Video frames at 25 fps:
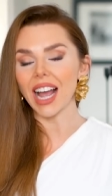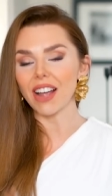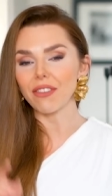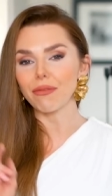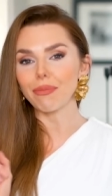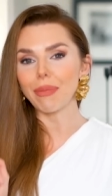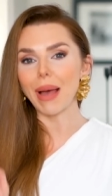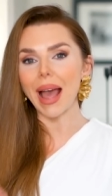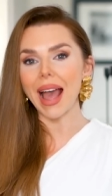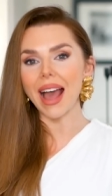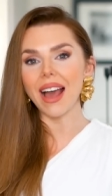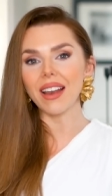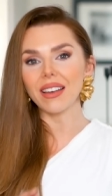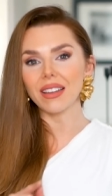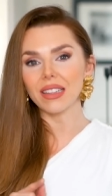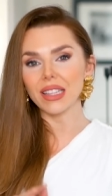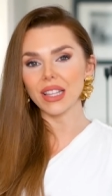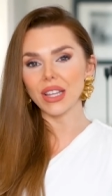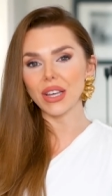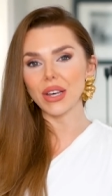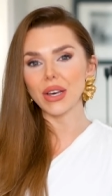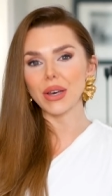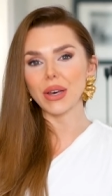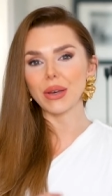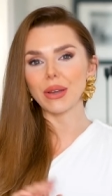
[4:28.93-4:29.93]
I've paired
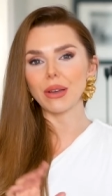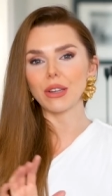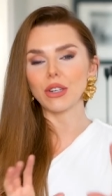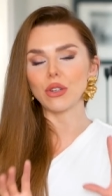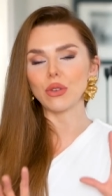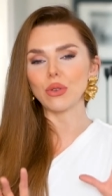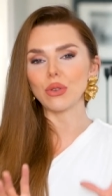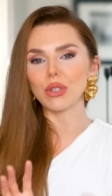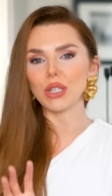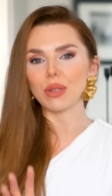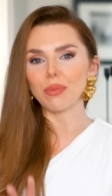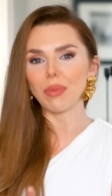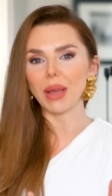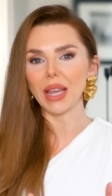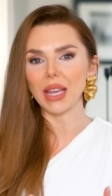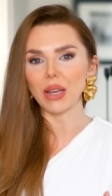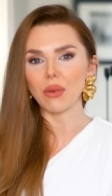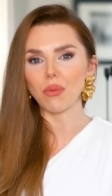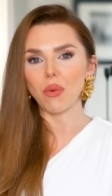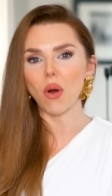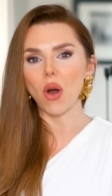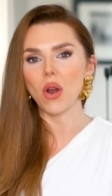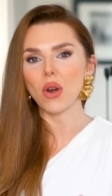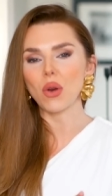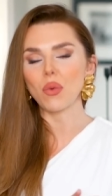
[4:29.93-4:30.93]
the nudie
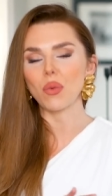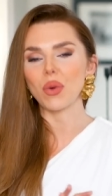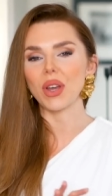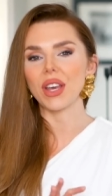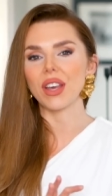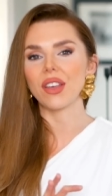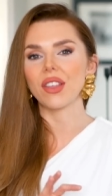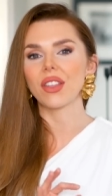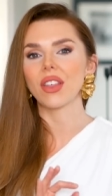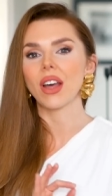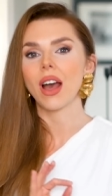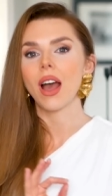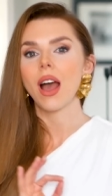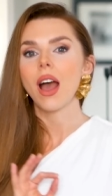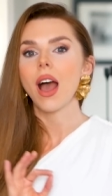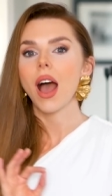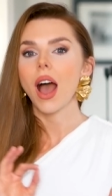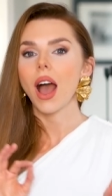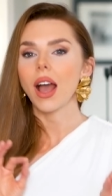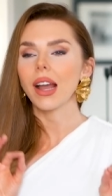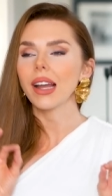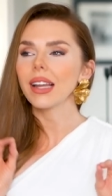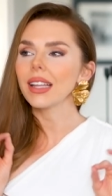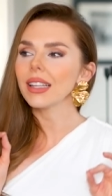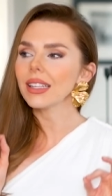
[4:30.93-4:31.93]
pink one with,
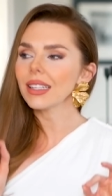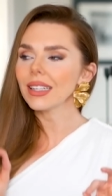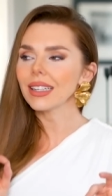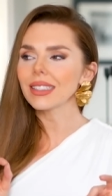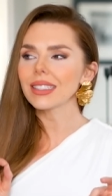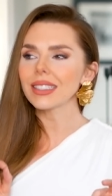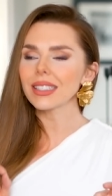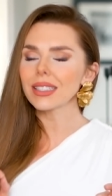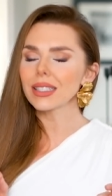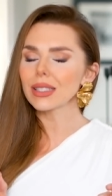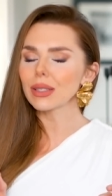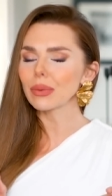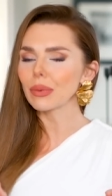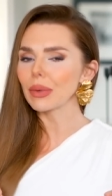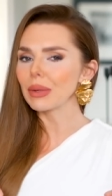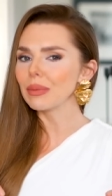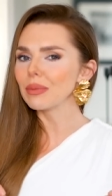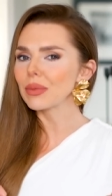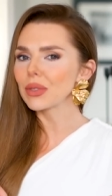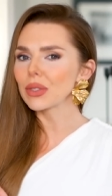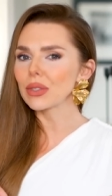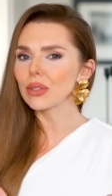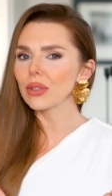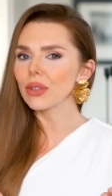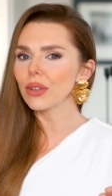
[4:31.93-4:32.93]
it's a
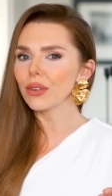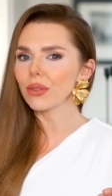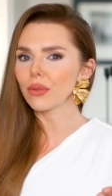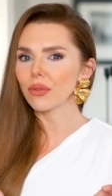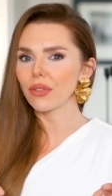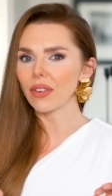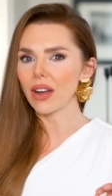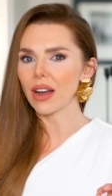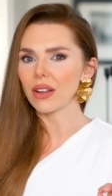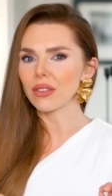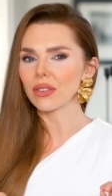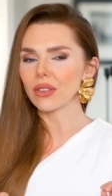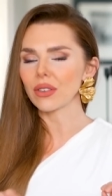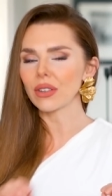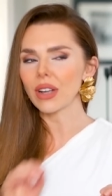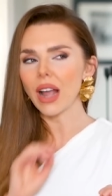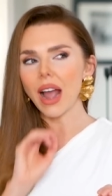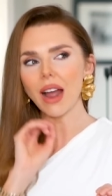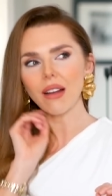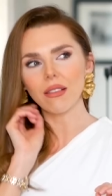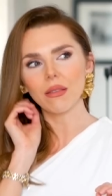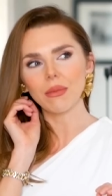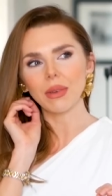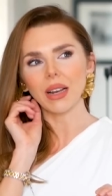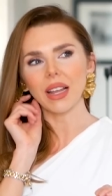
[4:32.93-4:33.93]
swimsuit found on
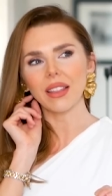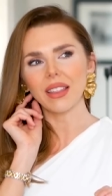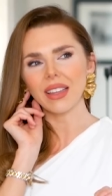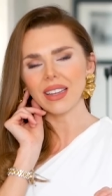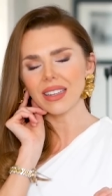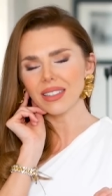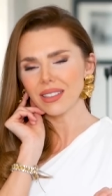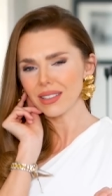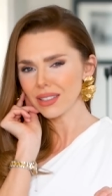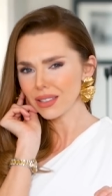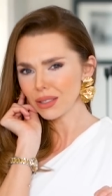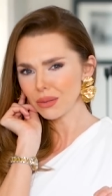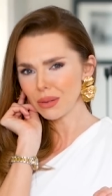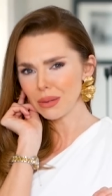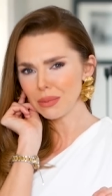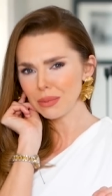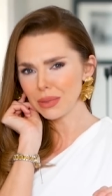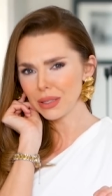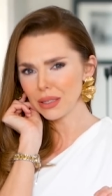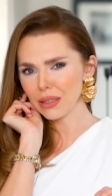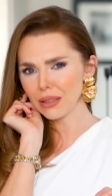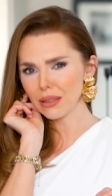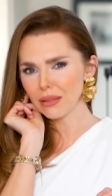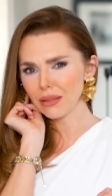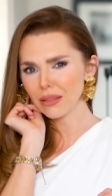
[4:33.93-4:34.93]
Karen Millen. I think it's a
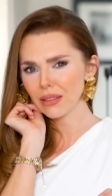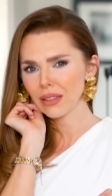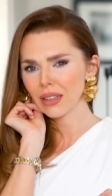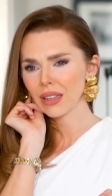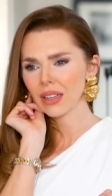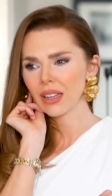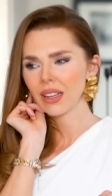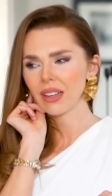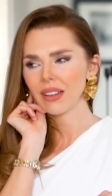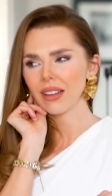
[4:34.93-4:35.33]
swimsuit.